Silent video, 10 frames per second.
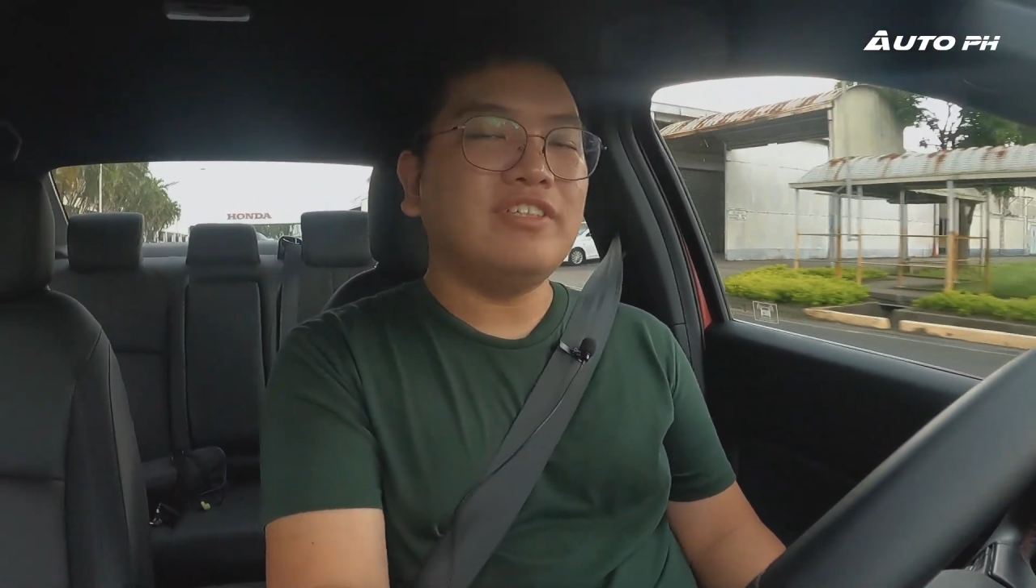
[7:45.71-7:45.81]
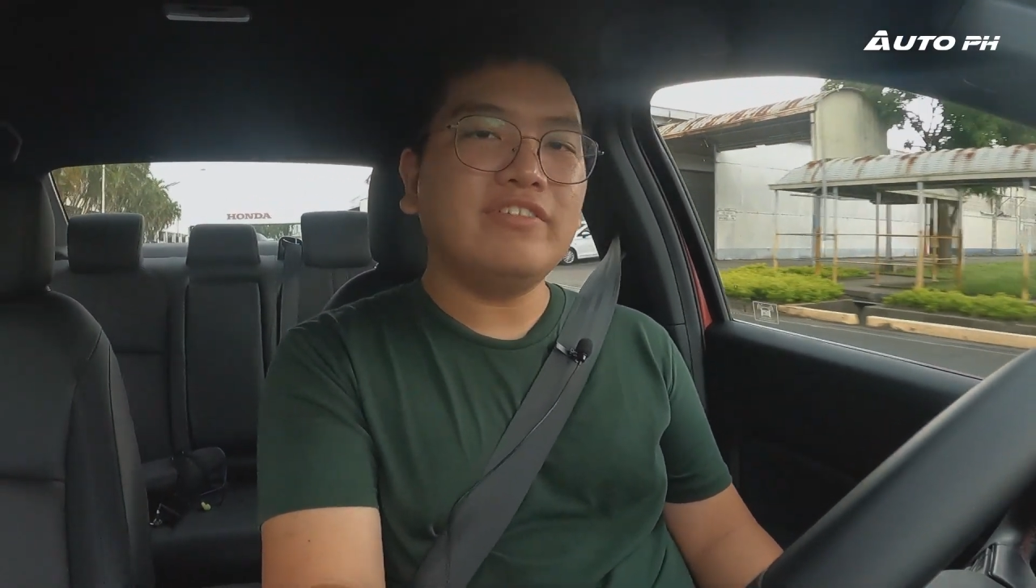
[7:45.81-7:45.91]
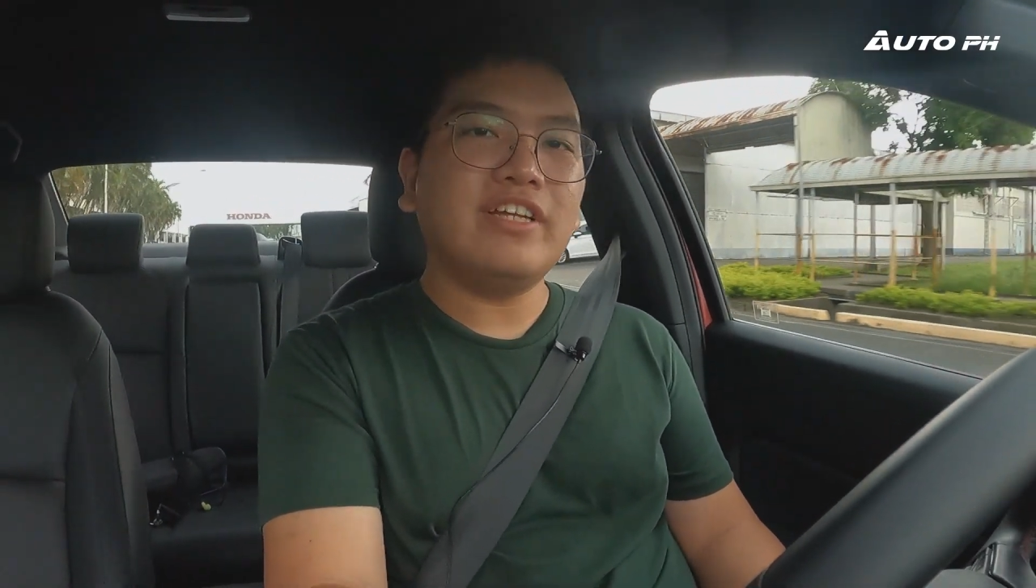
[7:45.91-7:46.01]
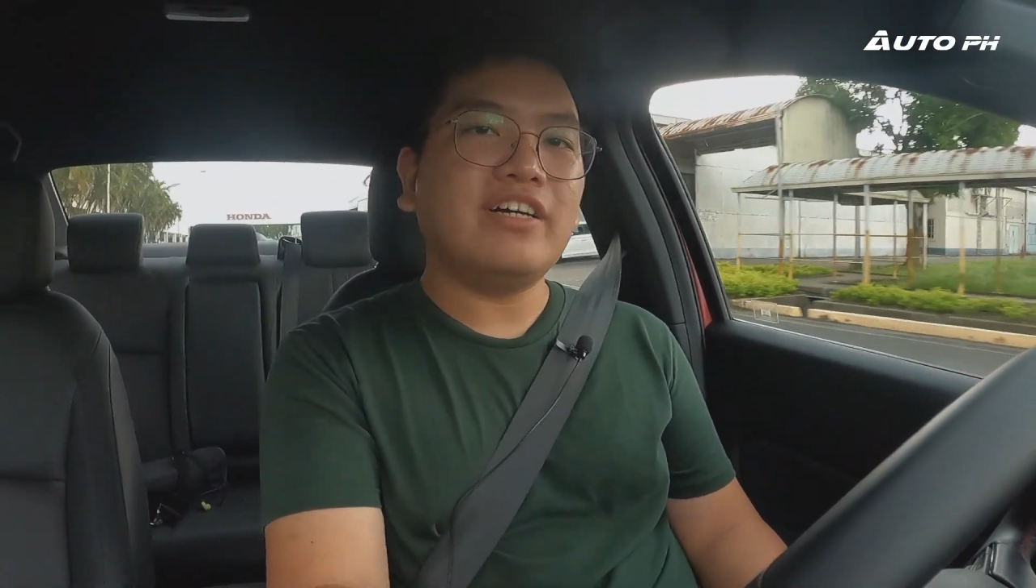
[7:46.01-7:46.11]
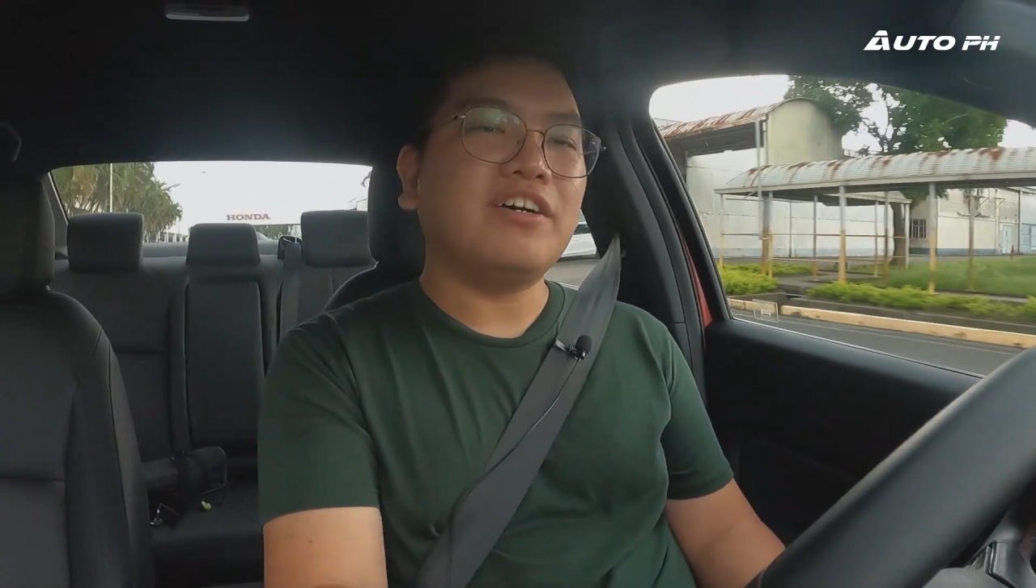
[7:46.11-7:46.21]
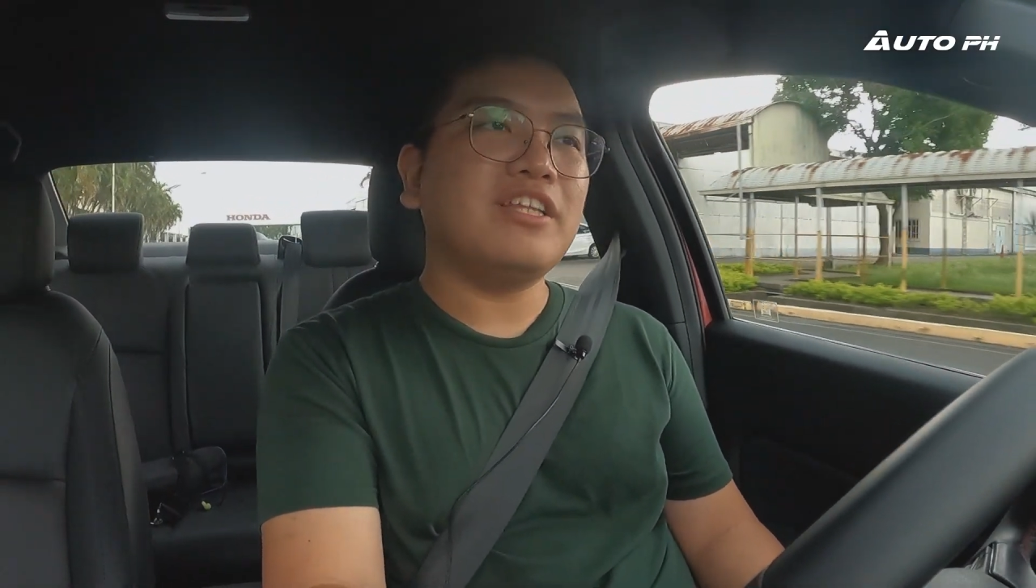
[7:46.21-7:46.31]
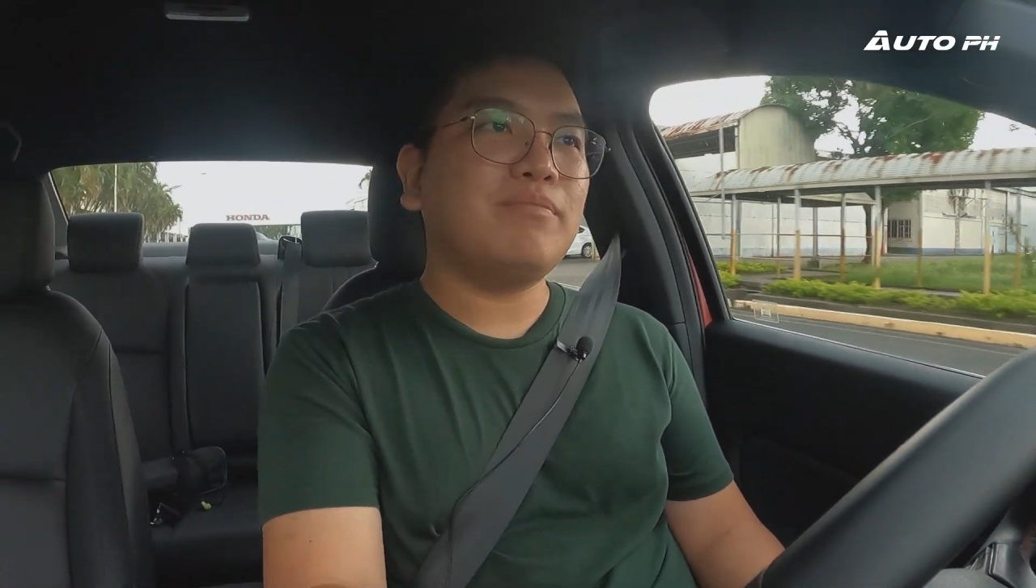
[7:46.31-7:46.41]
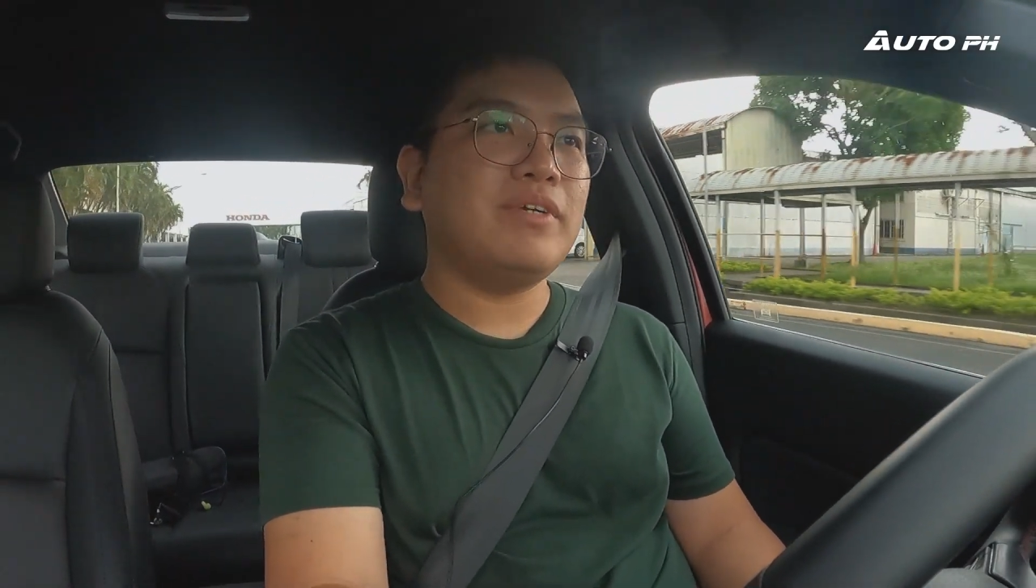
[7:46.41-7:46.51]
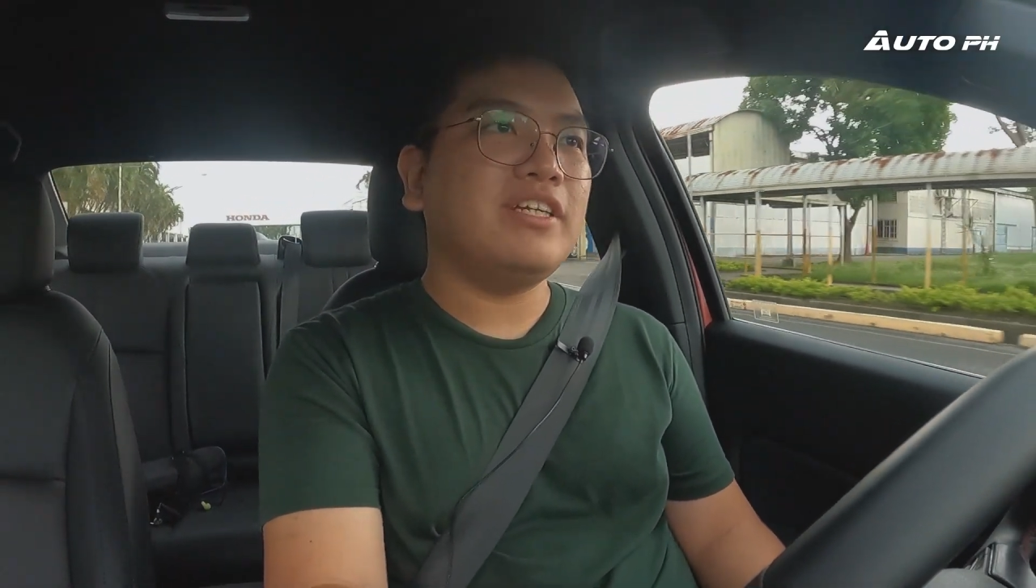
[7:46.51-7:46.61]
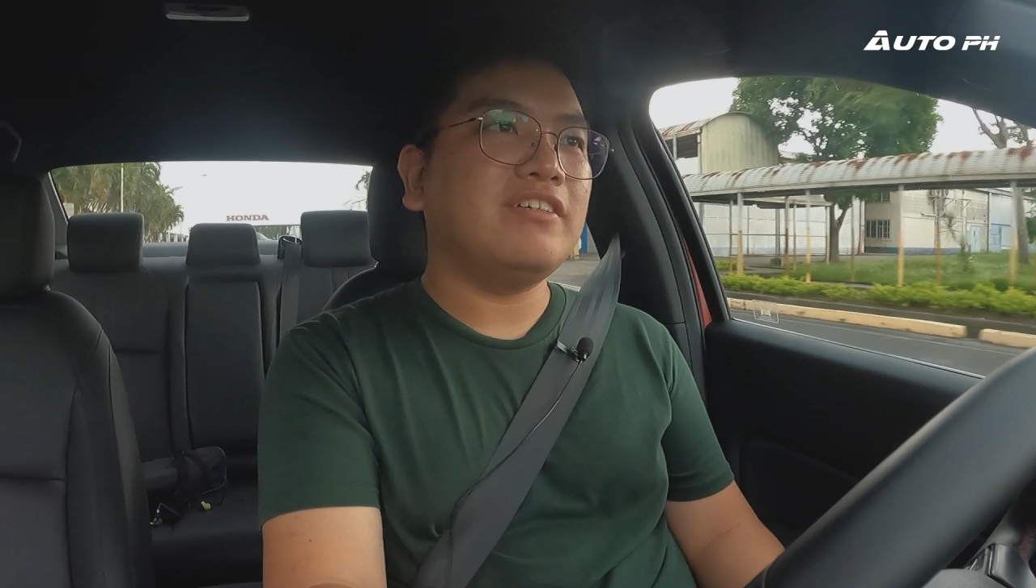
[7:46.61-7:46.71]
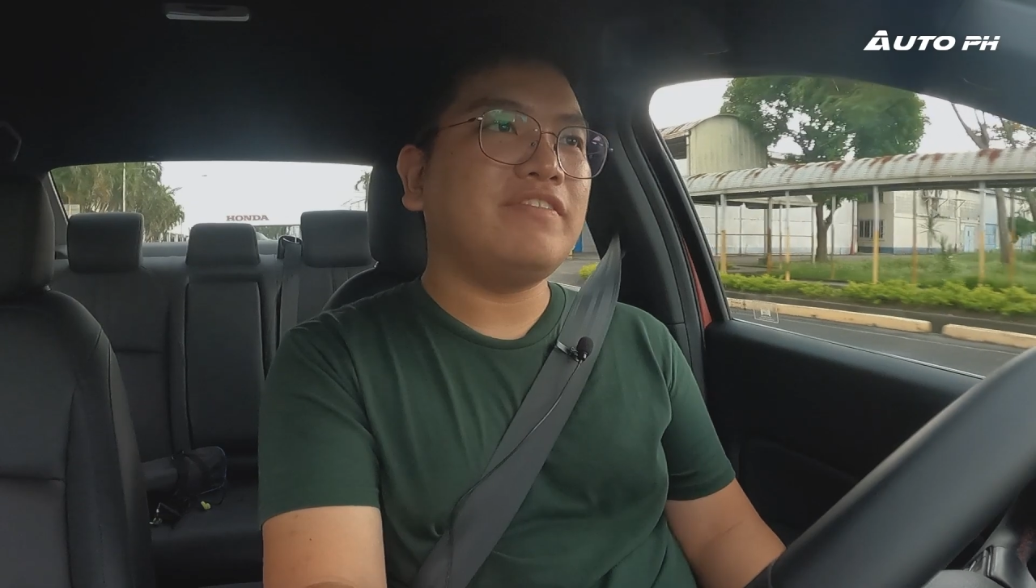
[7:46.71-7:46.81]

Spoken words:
you the Honda Brio.